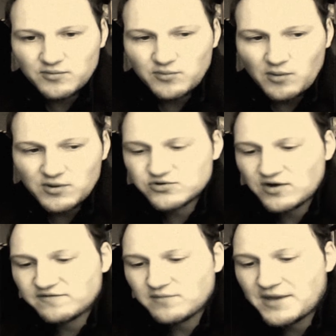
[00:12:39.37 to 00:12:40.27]
my
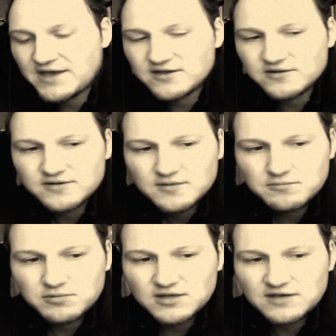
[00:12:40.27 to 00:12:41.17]
witchcraft, my pagan
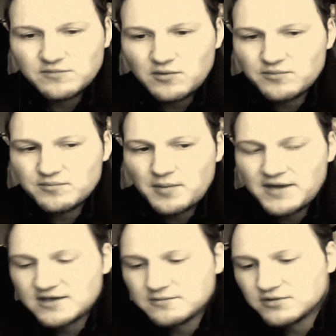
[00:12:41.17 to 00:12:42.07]
belief, my
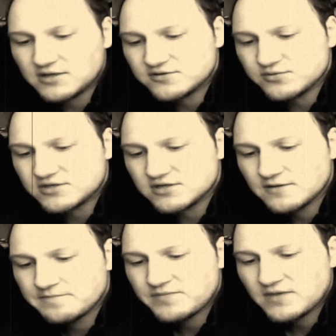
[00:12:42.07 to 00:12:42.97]
pagan beliefs, which is
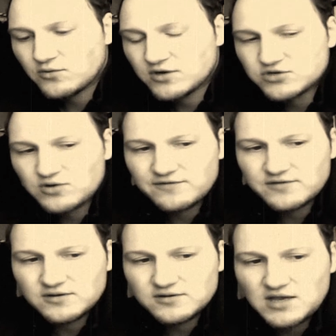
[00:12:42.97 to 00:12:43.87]

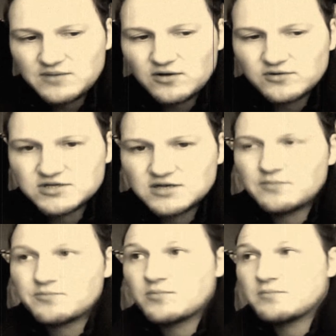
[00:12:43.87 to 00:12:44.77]
witchcraft and demonology, and
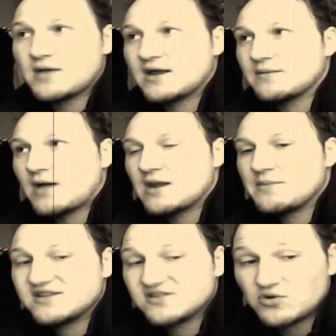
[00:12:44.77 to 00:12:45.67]
I
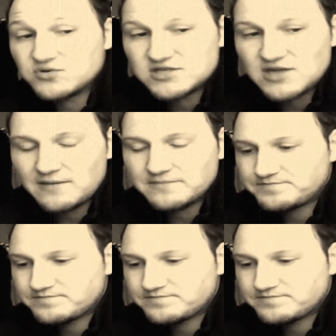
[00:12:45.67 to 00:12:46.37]
made an Osy charm.